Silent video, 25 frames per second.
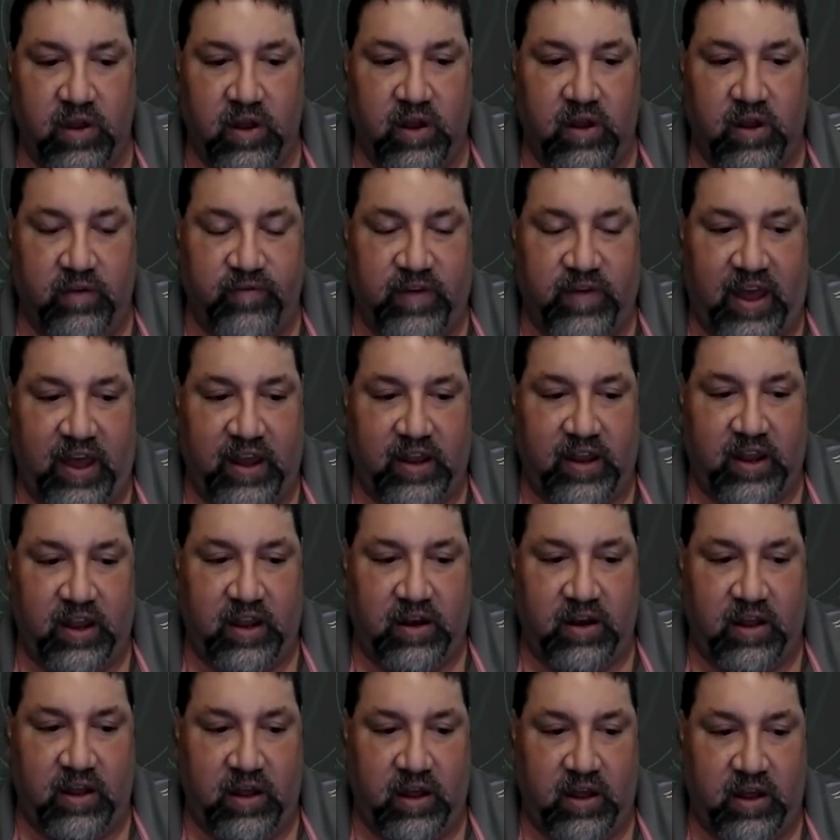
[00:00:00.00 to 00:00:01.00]
back in
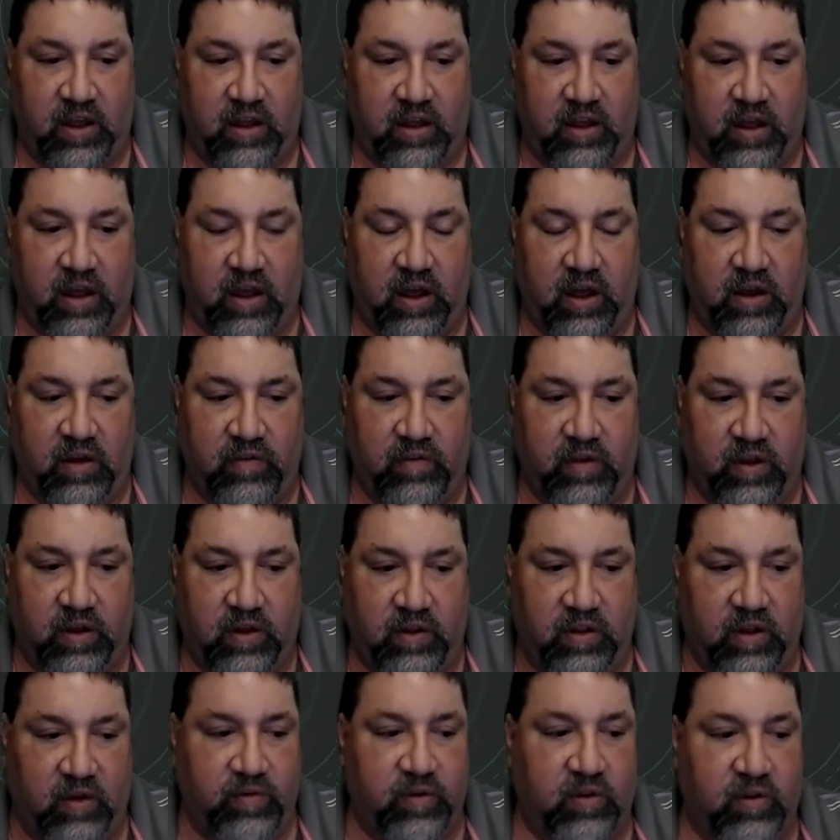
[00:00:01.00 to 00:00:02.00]
a
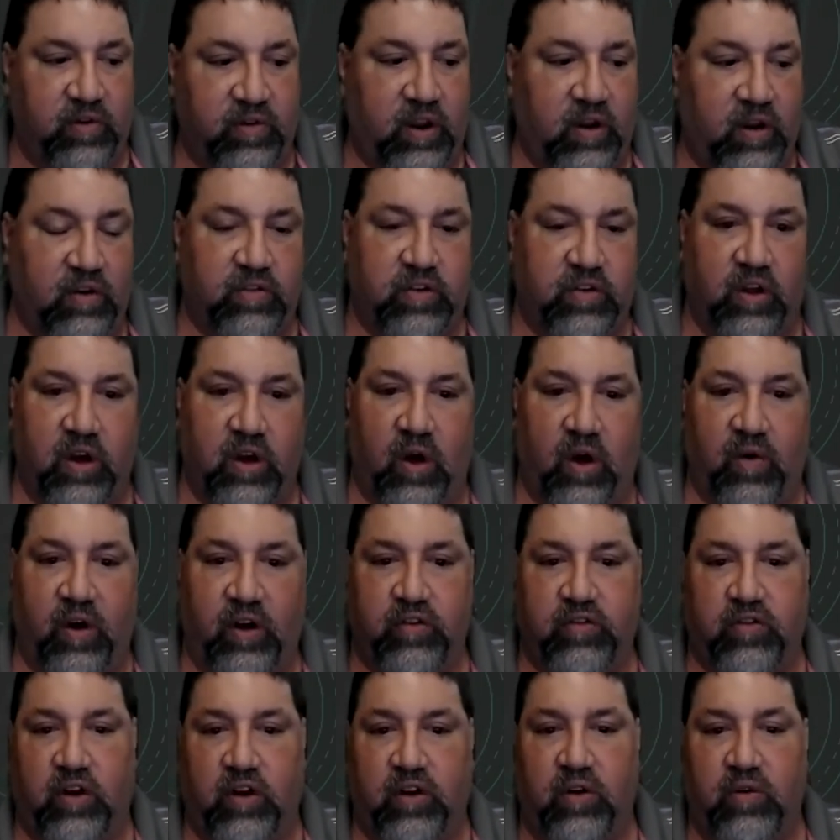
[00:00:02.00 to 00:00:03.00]
number of years ago, I
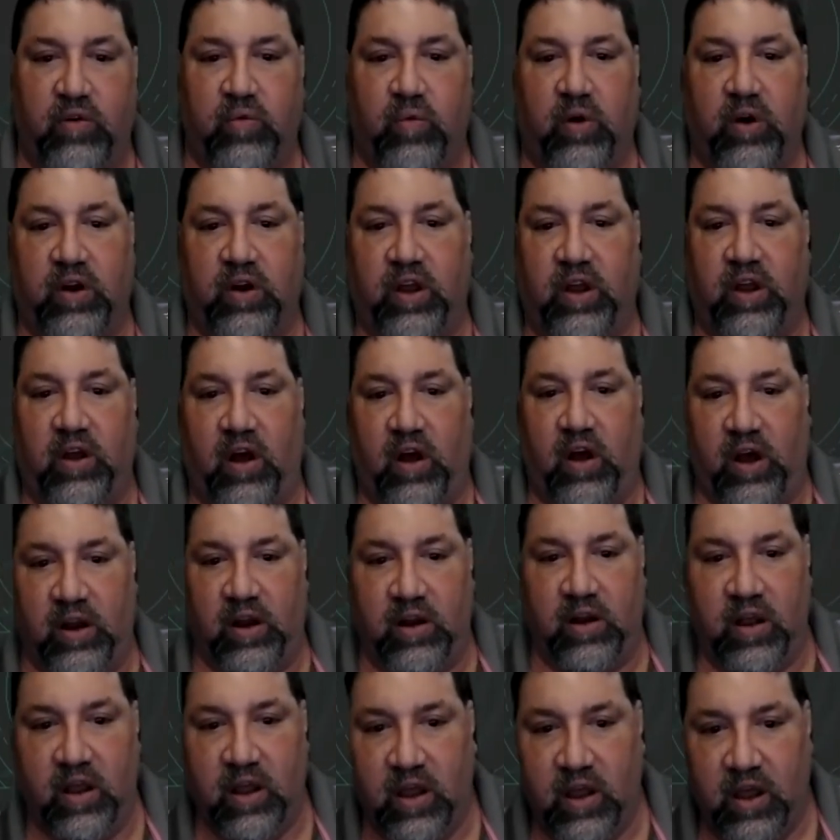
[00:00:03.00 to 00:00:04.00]
started working on
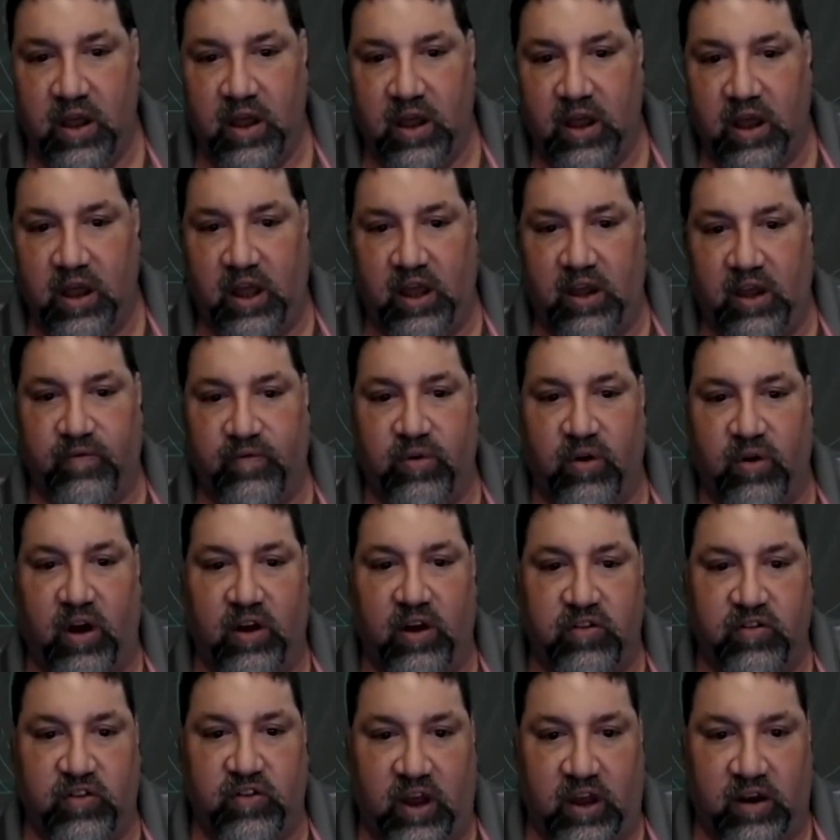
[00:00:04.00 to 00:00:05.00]
a
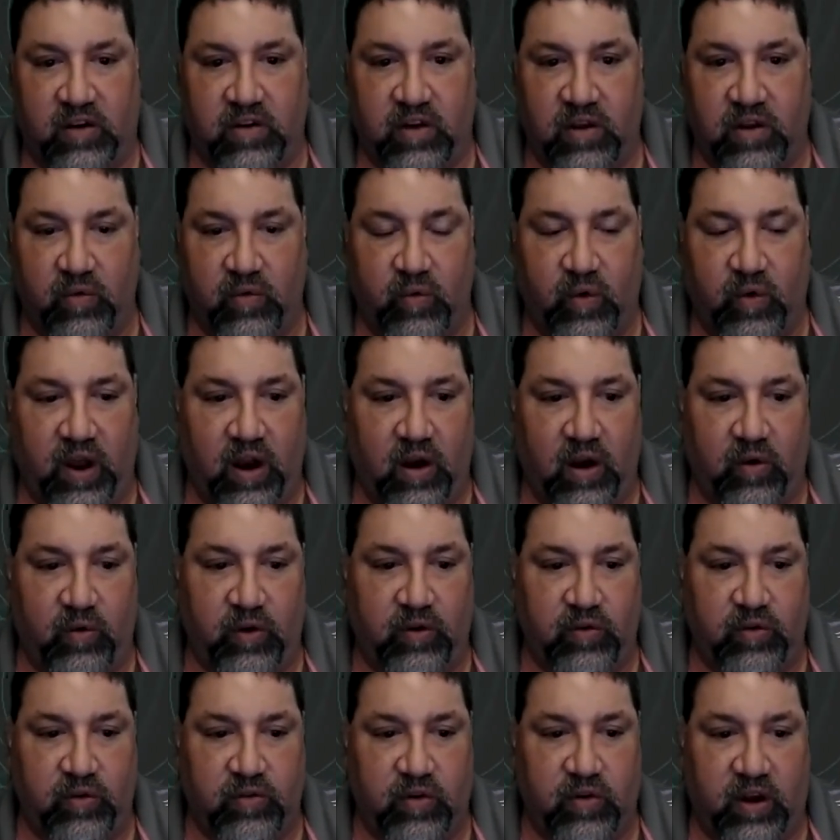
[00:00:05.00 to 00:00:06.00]
project where we
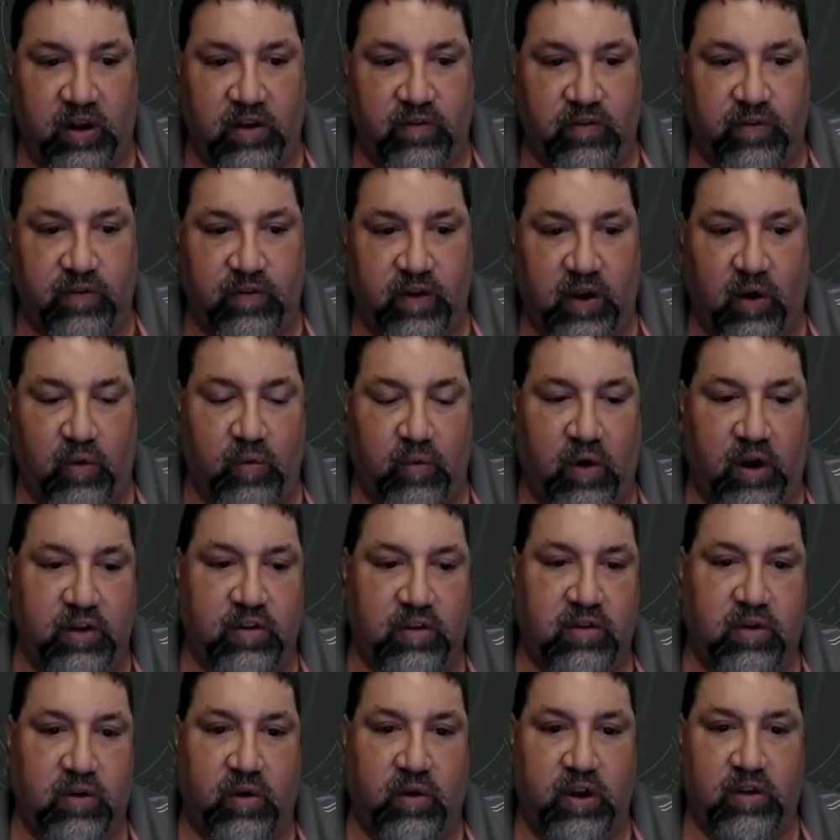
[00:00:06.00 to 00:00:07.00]
were trying to figure out what is
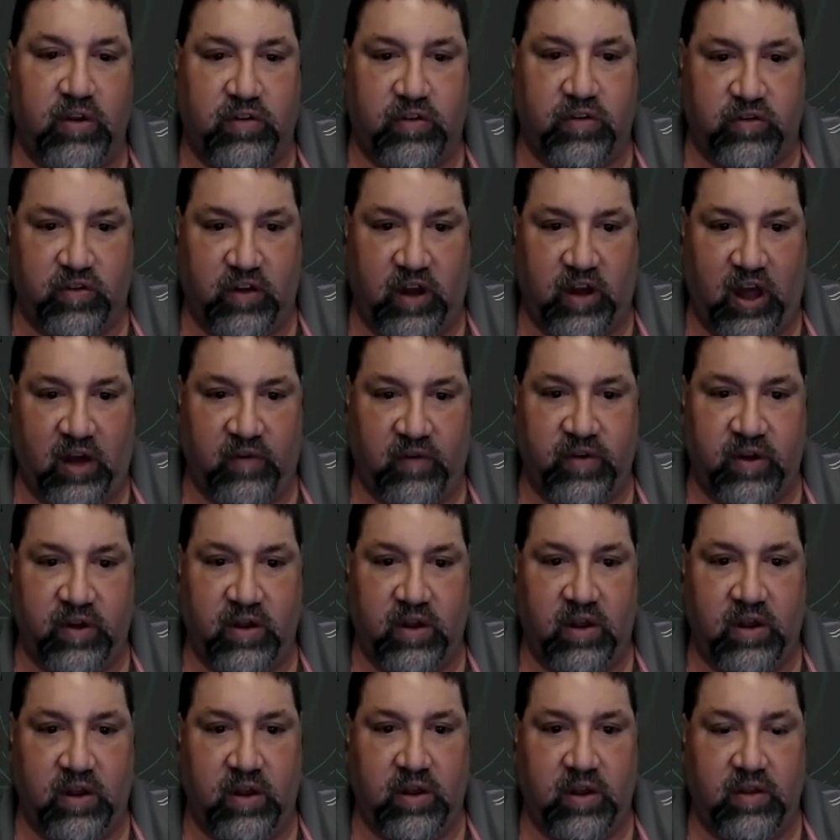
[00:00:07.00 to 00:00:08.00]
going to stop
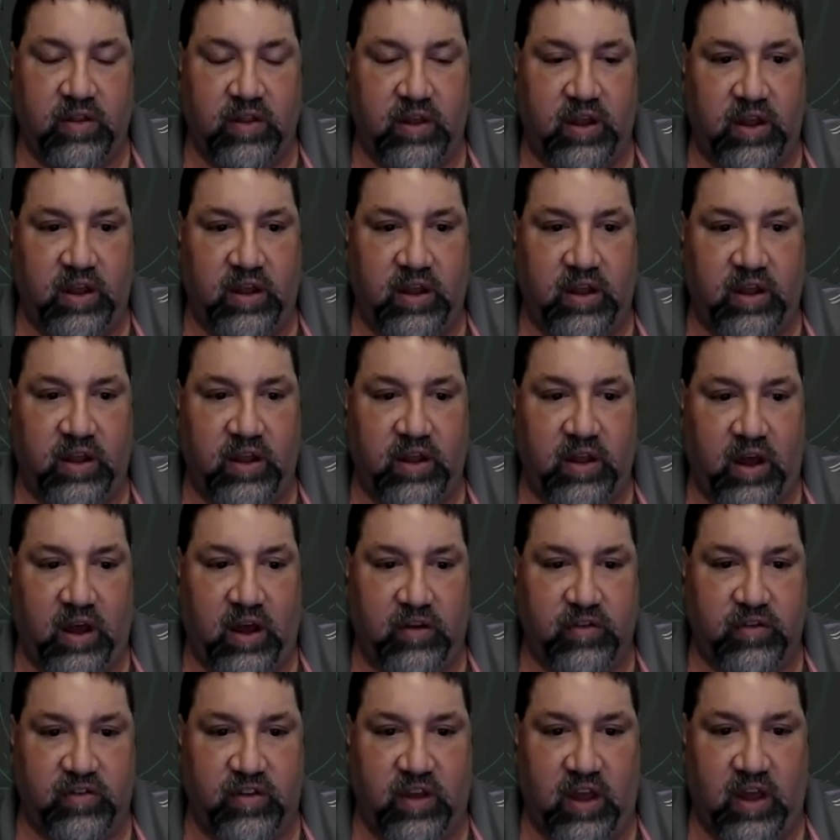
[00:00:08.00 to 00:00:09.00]
the
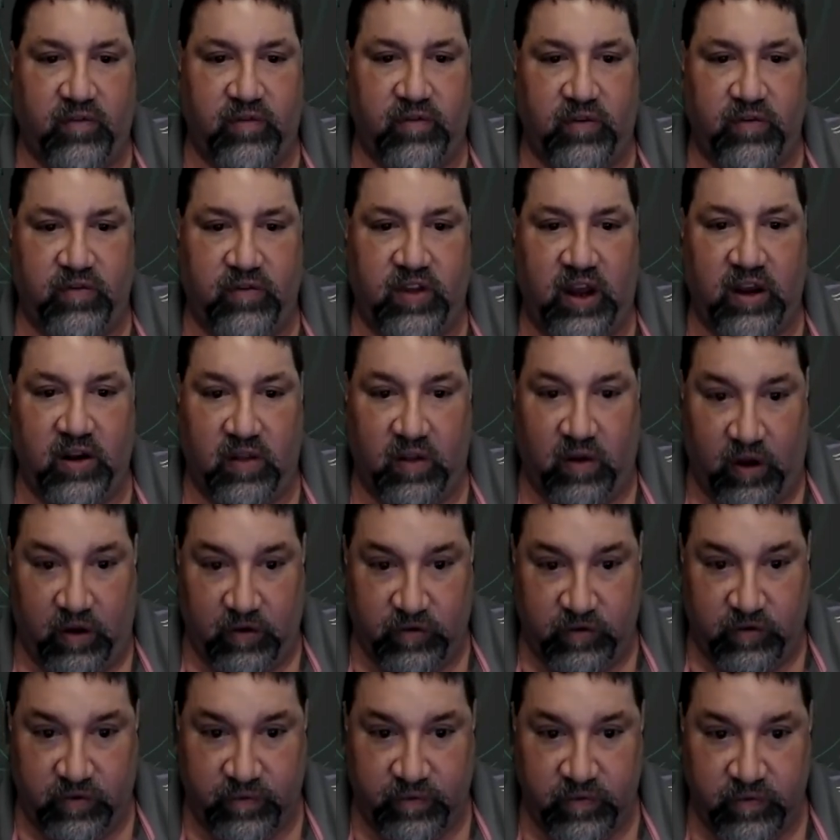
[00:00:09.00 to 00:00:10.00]
stem of data
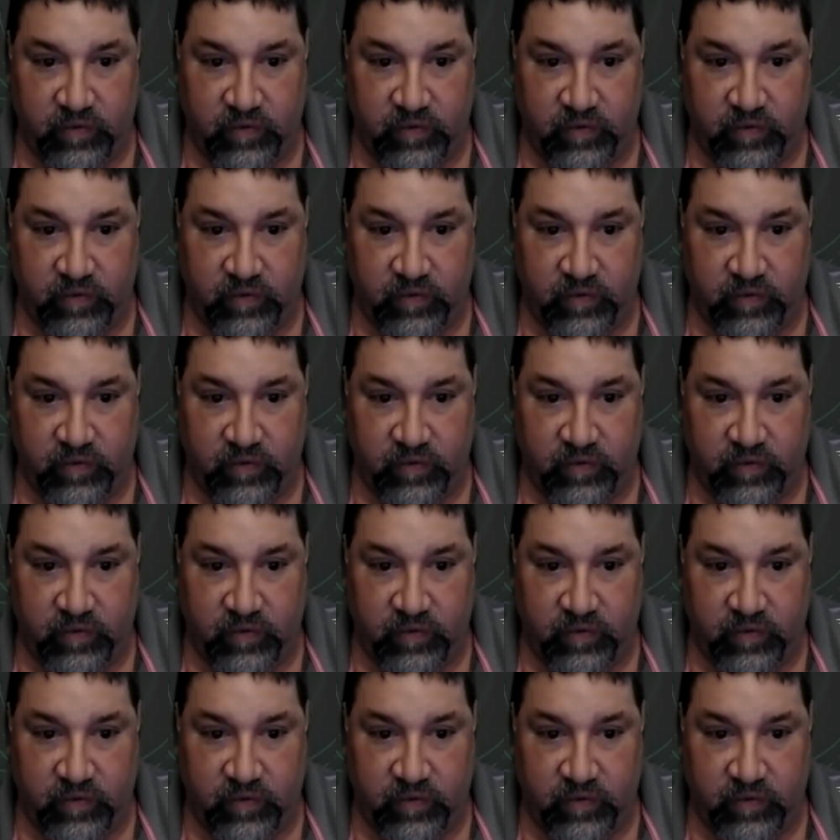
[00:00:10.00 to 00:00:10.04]
loss.